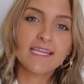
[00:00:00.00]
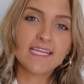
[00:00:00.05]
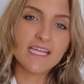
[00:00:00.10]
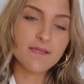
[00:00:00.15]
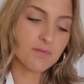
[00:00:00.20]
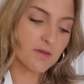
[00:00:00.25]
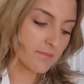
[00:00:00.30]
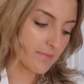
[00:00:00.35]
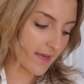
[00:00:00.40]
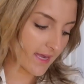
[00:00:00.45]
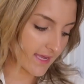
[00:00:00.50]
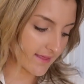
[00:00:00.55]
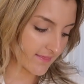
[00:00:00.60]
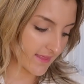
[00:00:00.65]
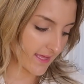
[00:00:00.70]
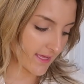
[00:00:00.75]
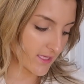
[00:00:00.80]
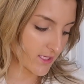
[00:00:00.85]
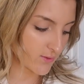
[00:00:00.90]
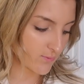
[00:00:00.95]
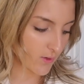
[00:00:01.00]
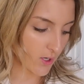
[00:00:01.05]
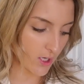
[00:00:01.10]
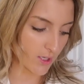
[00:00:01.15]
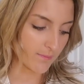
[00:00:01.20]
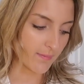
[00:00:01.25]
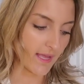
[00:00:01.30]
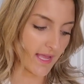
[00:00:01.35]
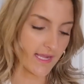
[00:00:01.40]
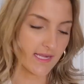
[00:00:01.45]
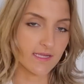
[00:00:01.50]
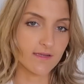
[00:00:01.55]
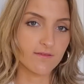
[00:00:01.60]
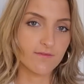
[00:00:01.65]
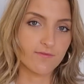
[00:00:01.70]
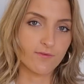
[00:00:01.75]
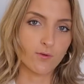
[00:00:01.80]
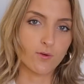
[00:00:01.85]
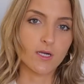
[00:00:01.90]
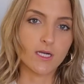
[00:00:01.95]
keep in mind that you are paying
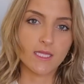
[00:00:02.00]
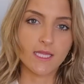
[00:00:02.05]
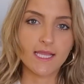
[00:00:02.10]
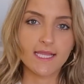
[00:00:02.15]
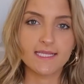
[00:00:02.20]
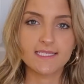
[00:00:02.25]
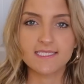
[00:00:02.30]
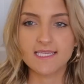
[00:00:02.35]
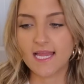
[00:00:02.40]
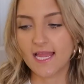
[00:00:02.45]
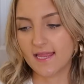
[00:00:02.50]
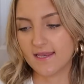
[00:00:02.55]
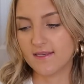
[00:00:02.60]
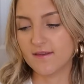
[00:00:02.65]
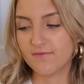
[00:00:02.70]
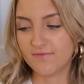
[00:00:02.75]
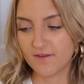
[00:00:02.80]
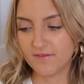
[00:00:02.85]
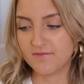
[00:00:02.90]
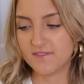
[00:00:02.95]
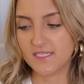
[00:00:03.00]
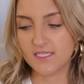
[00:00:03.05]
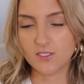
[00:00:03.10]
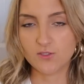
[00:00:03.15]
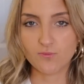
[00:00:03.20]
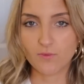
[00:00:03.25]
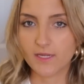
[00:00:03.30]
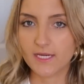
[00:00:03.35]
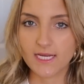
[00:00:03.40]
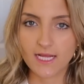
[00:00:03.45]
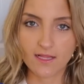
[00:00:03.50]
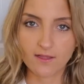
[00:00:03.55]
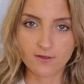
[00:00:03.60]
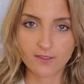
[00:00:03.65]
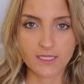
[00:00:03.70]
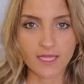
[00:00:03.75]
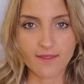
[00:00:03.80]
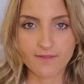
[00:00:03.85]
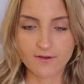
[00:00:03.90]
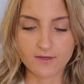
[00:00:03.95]
for like $10 to $15,
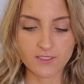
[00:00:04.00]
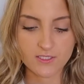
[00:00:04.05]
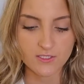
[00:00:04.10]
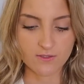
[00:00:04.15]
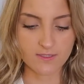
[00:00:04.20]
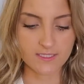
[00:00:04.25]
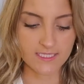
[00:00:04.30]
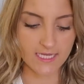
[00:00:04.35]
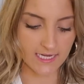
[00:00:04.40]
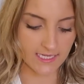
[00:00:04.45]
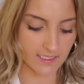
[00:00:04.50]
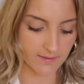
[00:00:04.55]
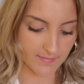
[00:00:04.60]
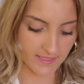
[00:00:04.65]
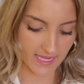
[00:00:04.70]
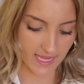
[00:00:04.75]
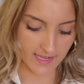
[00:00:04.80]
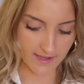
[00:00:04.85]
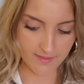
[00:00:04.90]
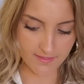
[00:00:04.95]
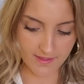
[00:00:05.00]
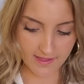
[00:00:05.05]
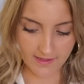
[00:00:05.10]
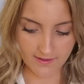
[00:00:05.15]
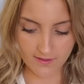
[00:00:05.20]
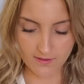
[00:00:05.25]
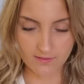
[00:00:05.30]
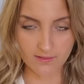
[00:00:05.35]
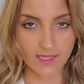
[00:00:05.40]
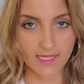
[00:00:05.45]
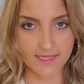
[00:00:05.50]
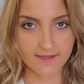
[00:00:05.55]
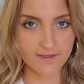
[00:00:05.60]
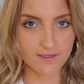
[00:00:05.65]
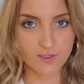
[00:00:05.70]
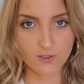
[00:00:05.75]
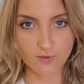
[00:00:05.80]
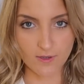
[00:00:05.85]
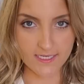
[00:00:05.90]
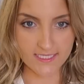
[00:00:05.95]
$20 leather, so it's not going to be anything
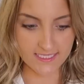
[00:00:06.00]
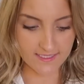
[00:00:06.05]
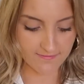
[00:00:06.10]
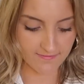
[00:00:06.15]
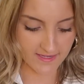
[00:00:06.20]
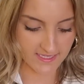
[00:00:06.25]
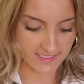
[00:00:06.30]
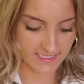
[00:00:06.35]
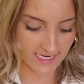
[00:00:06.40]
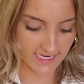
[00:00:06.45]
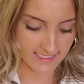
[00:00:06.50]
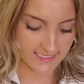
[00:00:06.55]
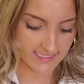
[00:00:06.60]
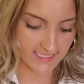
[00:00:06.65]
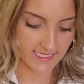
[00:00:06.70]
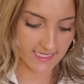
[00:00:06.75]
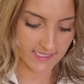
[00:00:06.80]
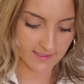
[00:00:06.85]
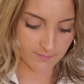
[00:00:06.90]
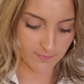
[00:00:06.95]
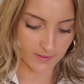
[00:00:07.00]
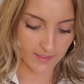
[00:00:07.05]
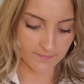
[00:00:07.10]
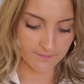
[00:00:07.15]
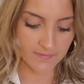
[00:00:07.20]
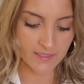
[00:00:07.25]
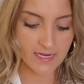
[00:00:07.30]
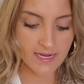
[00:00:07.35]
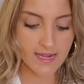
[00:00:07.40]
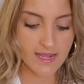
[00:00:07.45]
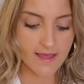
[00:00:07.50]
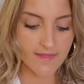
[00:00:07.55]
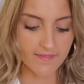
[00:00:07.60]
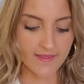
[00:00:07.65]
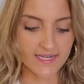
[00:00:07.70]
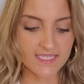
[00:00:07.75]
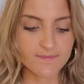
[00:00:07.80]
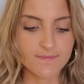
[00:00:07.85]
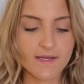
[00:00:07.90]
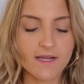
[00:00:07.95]
like crazy fantastic. But
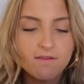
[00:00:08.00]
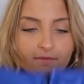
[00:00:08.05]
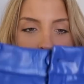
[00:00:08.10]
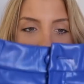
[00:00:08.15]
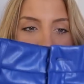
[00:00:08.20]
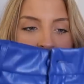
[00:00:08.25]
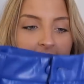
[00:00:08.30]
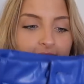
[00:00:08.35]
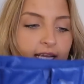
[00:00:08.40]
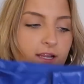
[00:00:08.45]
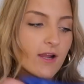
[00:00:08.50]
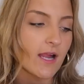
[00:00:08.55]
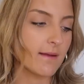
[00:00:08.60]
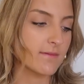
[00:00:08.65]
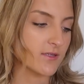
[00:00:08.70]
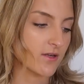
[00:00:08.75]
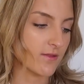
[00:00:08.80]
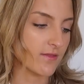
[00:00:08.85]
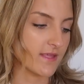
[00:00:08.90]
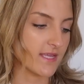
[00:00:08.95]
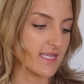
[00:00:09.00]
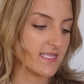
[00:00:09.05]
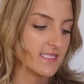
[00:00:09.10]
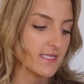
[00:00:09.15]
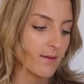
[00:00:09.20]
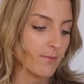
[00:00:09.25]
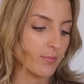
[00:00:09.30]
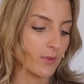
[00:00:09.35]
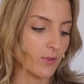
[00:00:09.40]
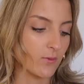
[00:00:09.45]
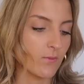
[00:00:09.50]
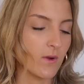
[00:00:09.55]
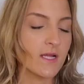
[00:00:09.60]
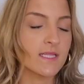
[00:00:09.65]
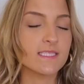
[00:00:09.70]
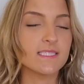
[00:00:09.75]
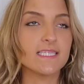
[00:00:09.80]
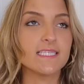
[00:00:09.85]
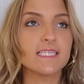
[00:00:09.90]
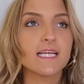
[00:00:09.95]
next pair of pants I grabbed are these blue
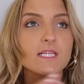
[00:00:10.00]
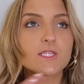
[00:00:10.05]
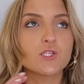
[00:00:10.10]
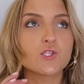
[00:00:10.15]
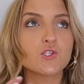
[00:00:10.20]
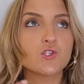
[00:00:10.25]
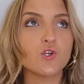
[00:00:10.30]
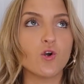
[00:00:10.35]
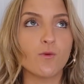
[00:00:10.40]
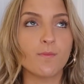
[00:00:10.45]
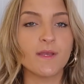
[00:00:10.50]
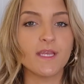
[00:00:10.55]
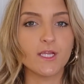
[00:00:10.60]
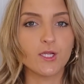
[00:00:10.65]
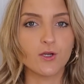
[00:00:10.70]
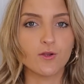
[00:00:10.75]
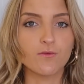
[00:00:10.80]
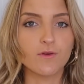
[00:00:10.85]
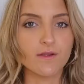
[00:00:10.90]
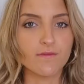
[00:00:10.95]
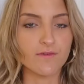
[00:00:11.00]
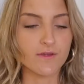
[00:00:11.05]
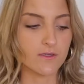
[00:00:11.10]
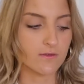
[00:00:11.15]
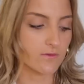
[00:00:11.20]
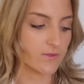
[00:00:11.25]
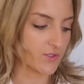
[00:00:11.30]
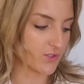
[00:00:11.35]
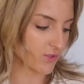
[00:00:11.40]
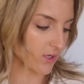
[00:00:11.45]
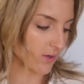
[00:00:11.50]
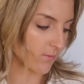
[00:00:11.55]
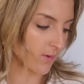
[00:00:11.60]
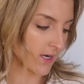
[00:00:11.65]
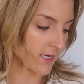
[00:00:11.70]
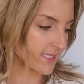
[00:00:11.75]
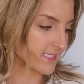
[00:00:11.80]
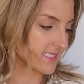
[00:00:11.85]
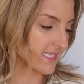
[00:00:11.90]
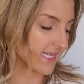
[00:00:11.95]
ones. These had so many good reviews, so I
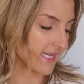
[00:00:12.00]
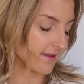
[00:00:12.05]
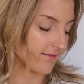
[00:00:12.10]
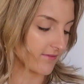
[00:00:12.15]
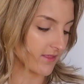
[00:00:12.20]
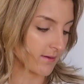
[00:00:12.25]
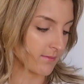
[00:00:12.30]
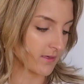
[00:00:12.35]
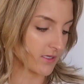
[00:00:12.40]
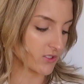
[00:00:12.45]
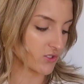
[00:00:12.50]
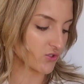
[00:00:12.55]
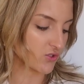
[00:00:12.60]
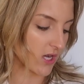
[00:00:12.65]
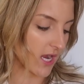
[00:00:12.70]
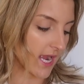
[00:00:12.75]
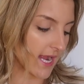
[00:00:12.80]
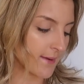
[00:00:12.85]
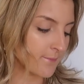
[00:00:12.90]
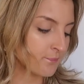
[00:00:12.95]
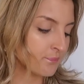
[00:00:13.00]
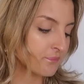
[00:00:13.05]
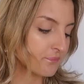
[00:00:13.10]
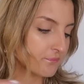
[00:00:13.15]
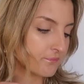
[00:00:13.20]
wanted to give them a try.